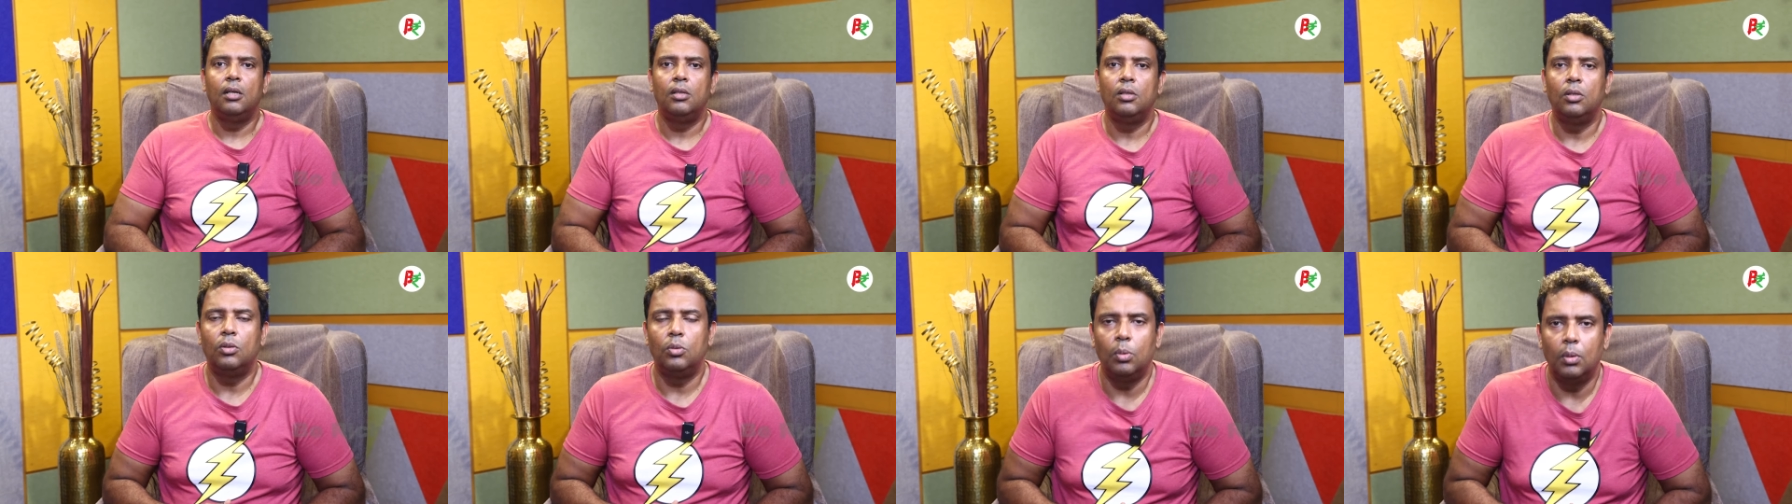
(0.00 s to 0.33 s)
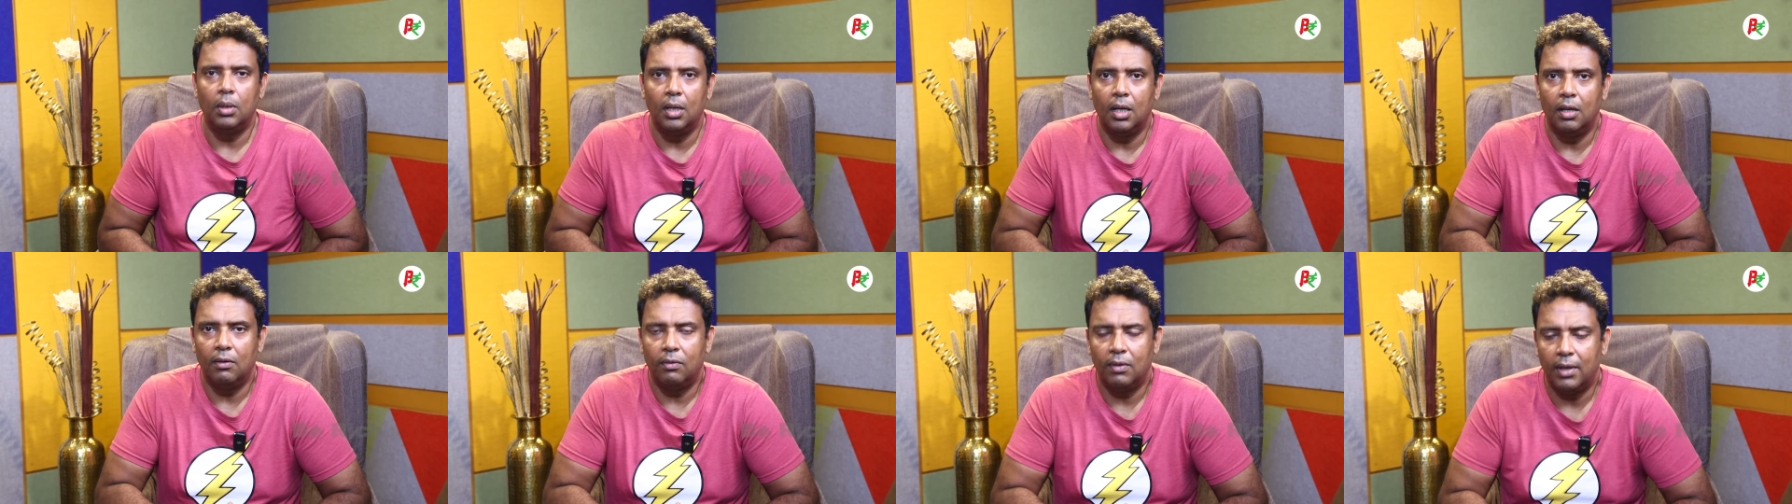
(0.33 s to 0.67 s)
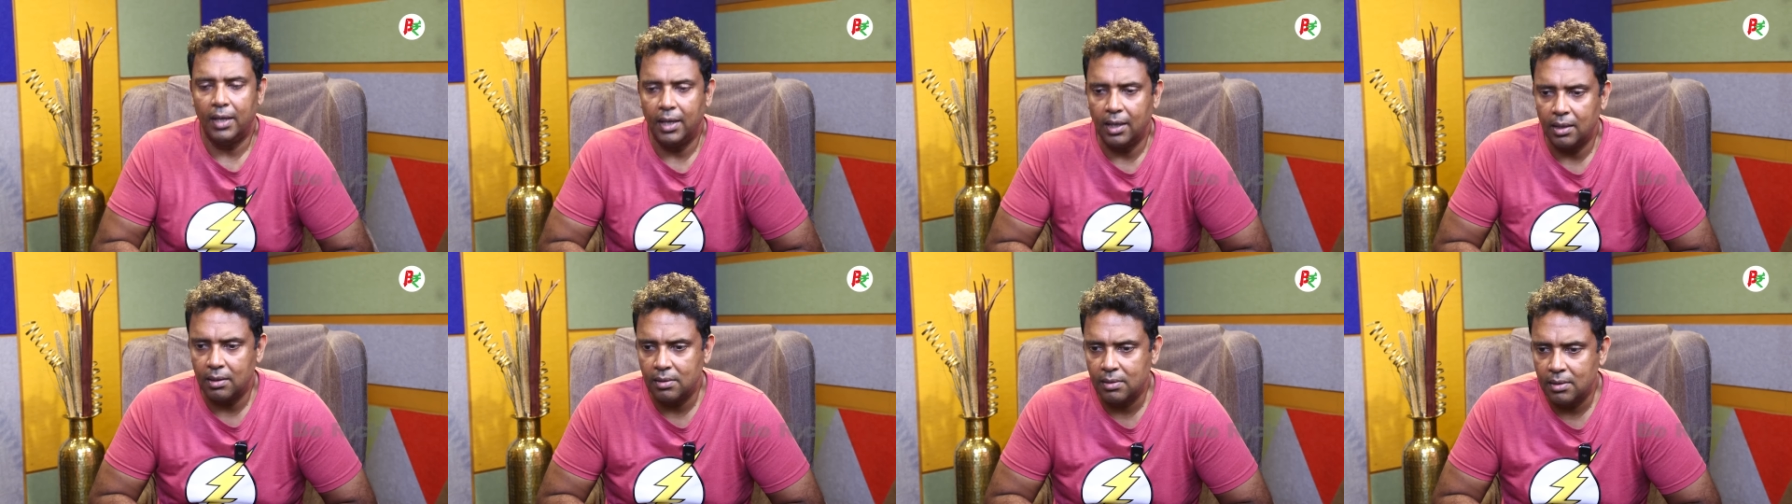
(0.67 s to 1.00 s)
the two and a half
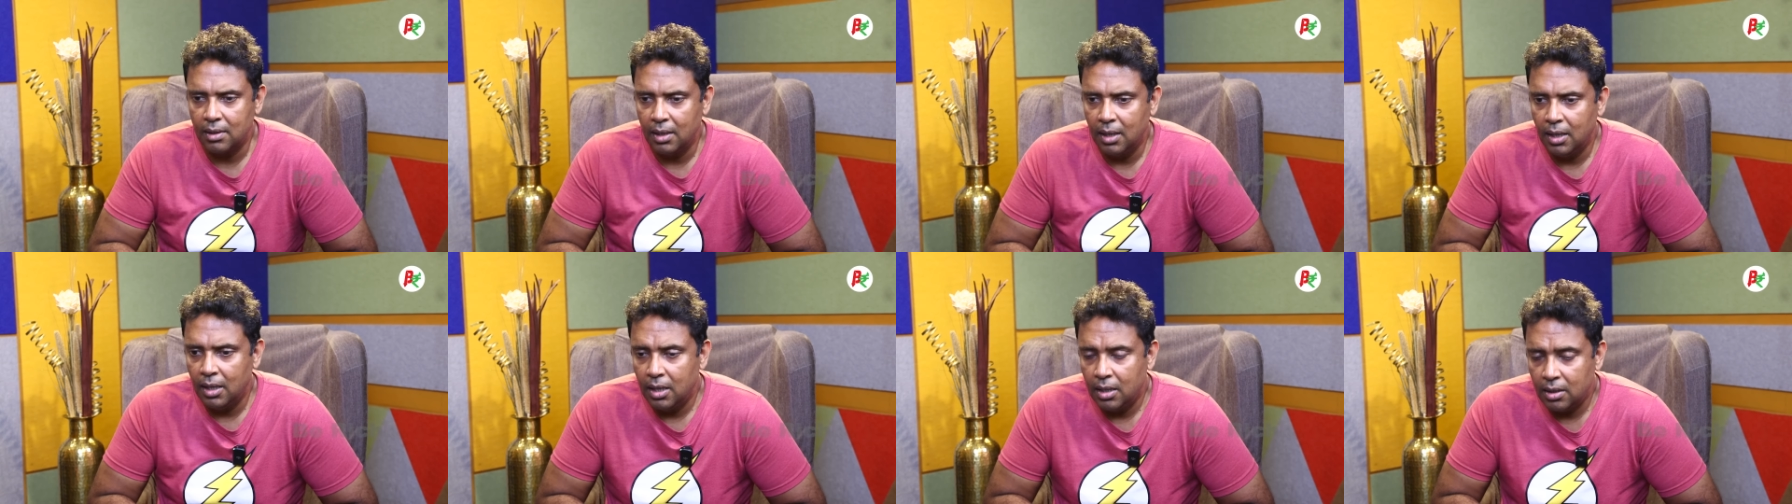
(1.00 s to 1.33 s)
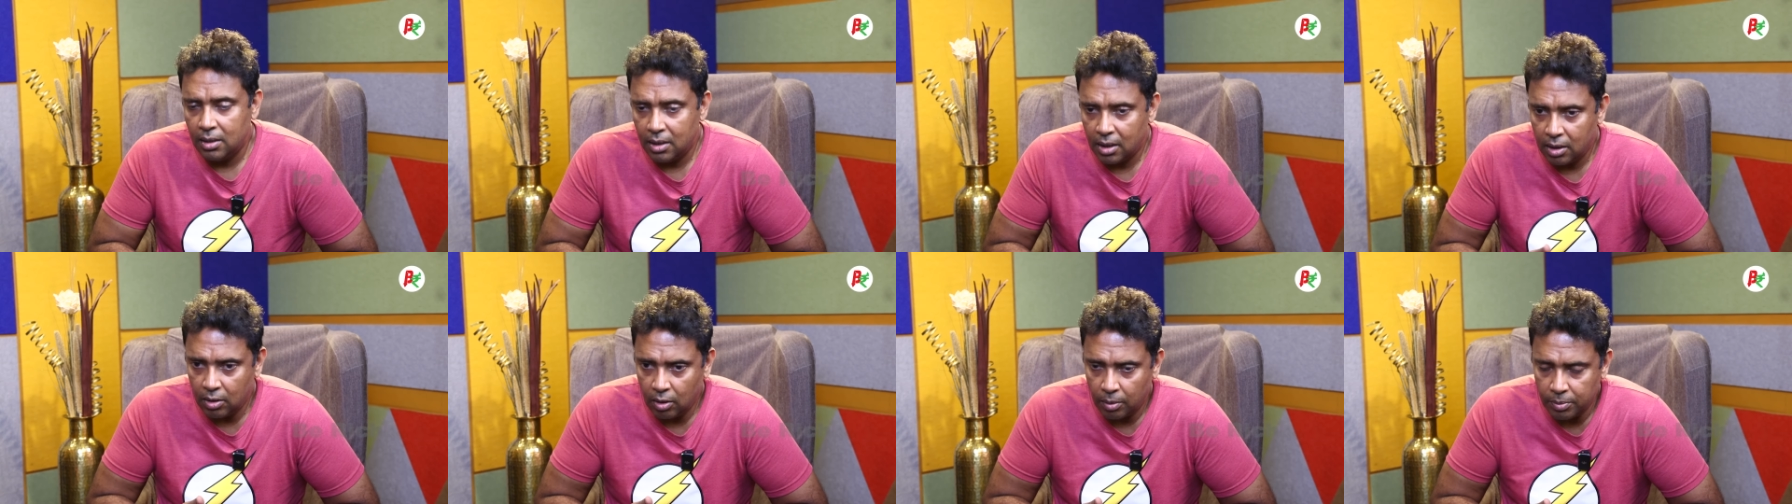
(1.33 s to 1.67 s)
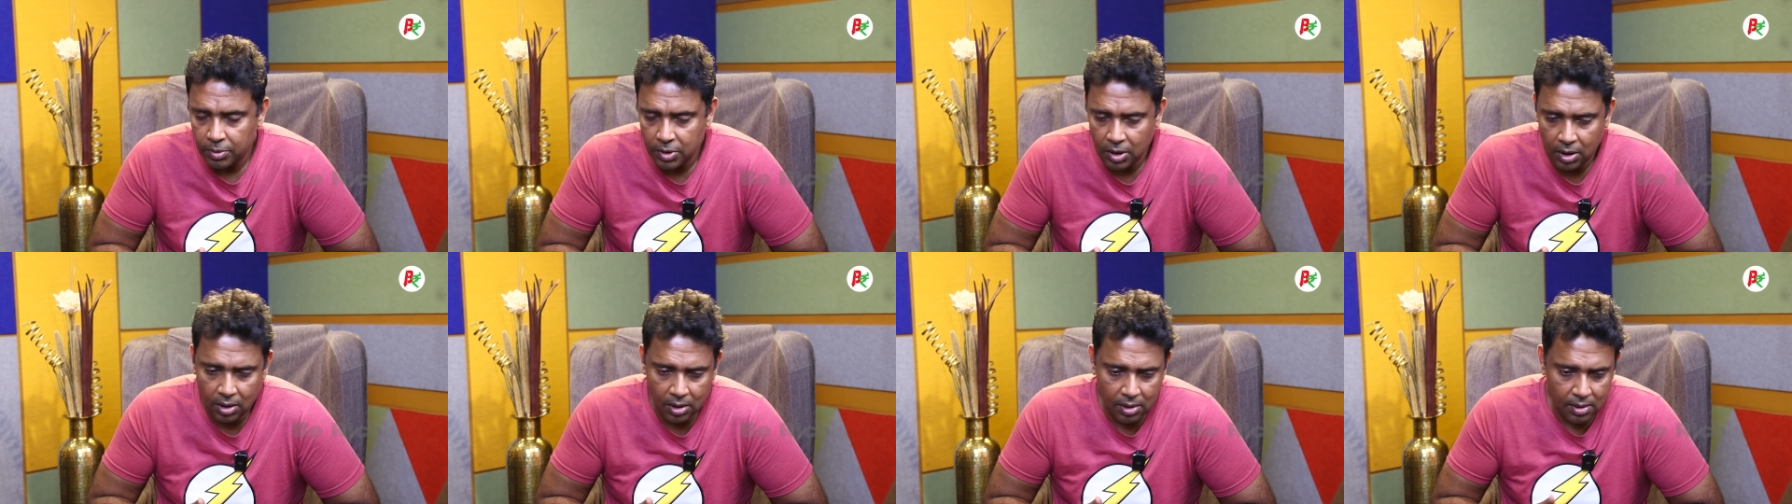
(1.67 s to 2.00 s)
lakhs. That
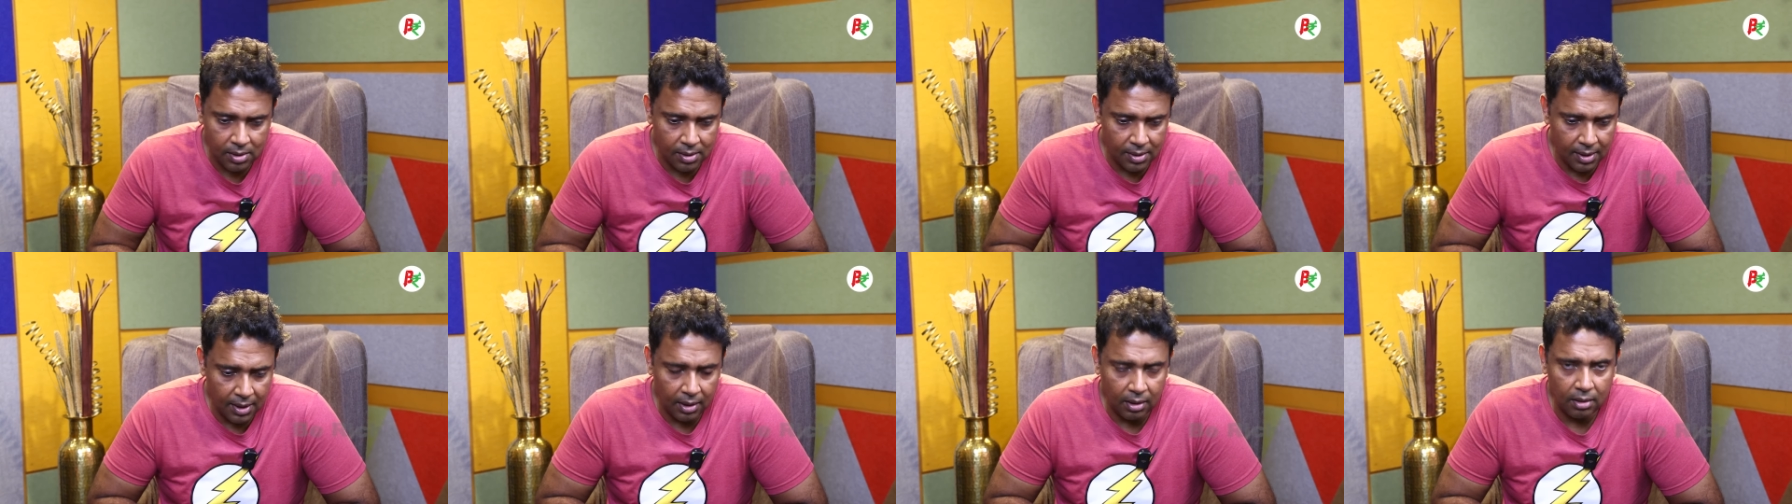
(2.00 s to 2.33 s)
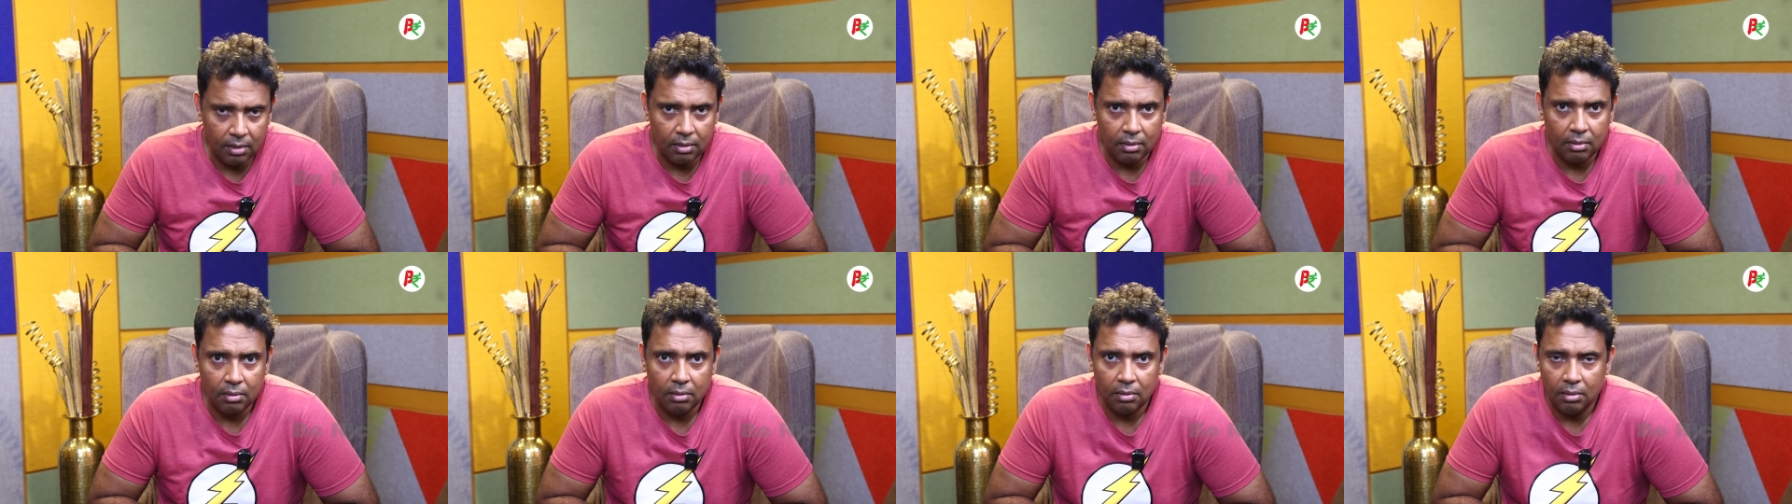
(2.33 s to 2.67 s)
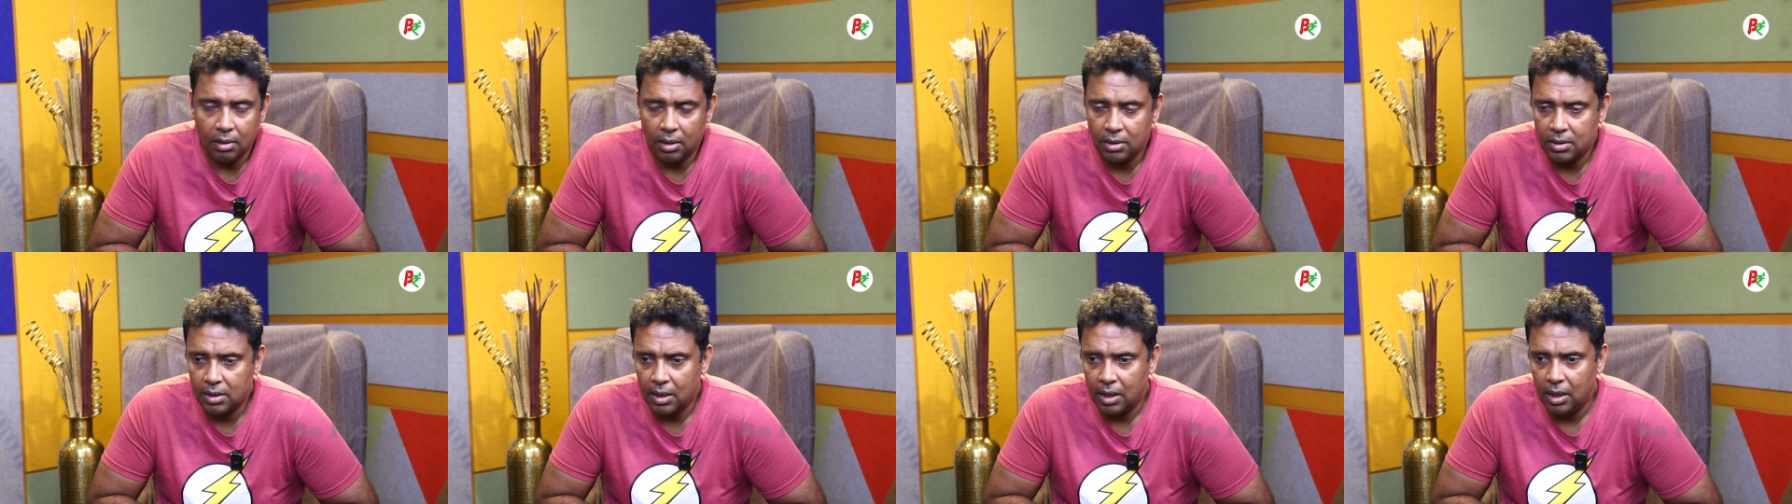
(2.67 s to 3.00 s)
option is there.
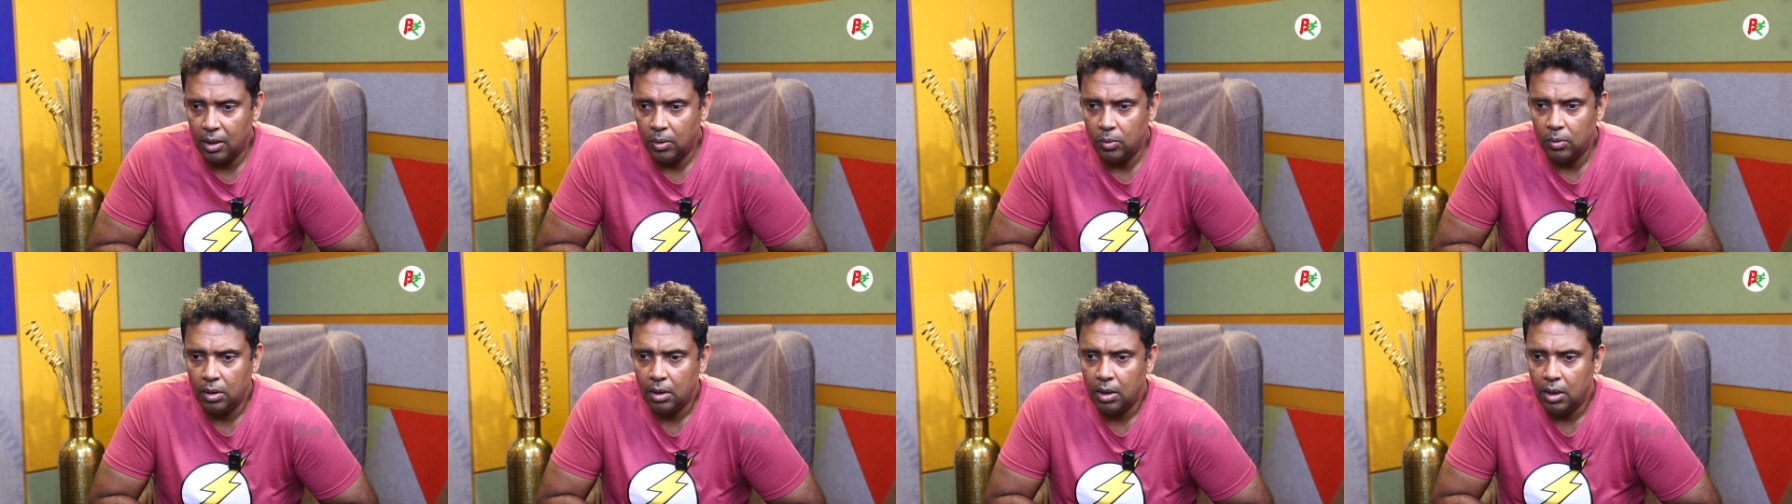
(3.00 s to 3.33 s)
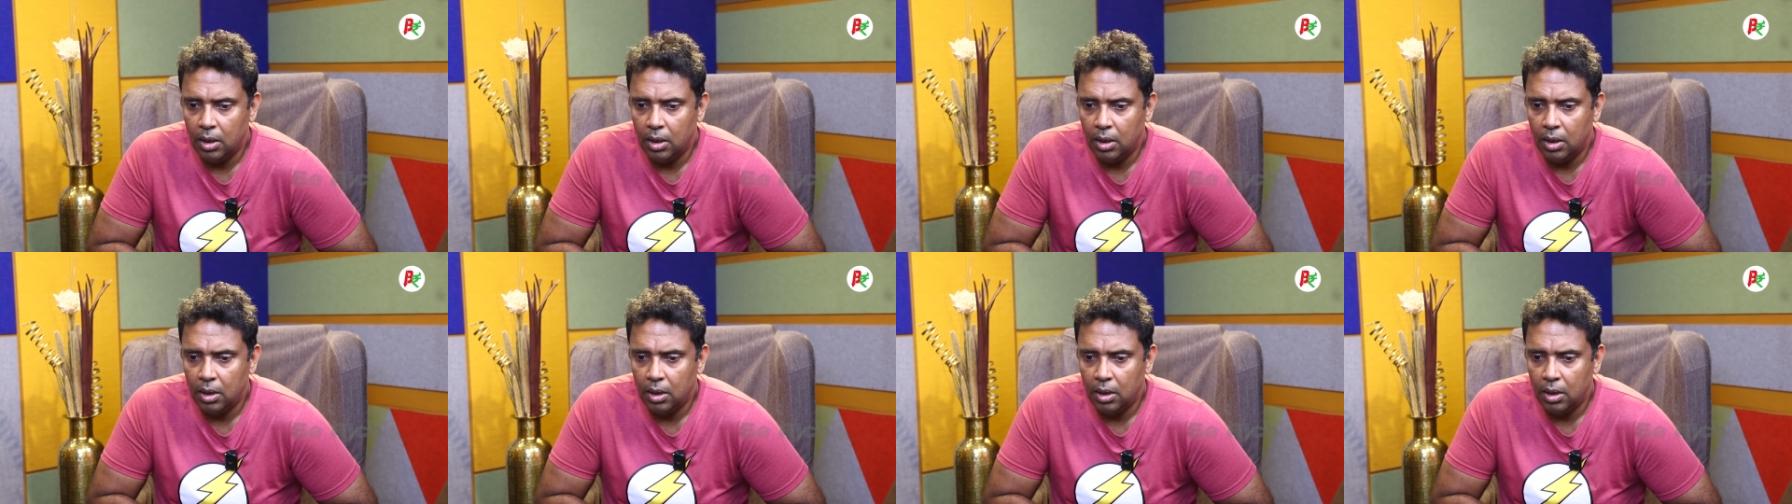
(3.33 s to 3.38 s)
That's allowed.